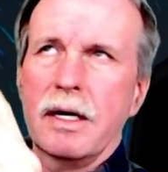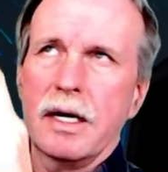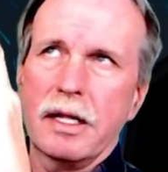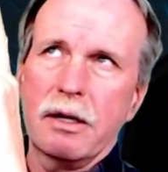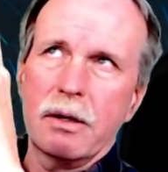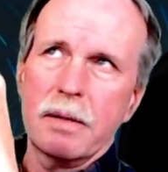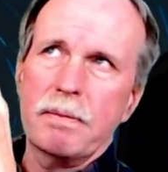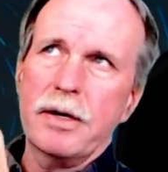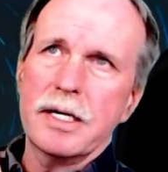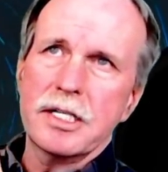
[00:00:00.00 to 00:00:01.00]
And the only
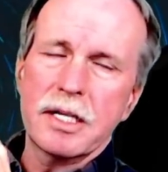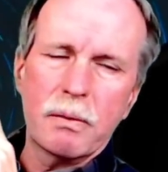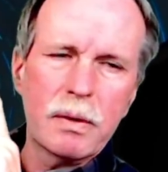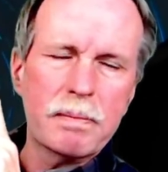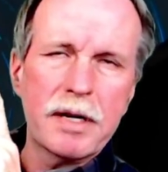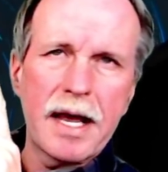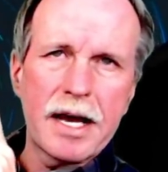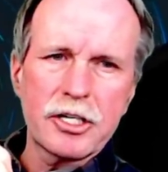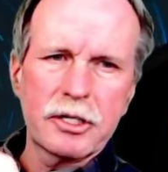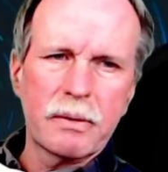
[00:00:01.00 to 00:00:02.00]
place that would be
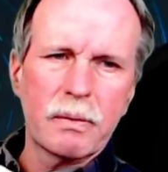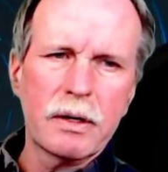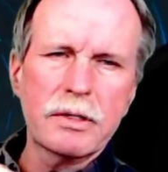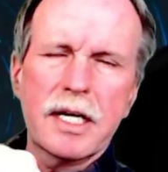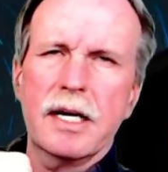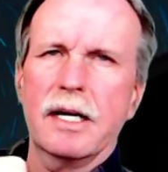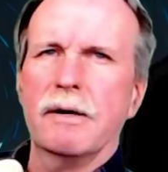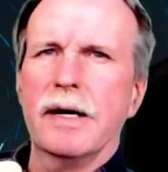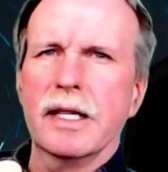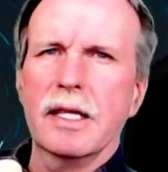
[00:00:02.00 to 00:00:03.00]
actually rotating
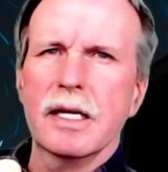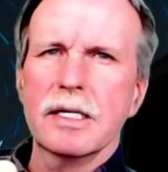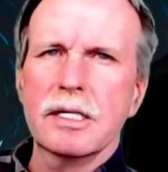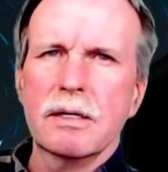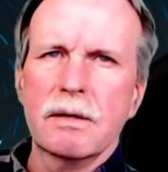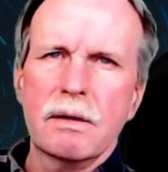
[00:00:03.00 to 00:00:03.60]
like this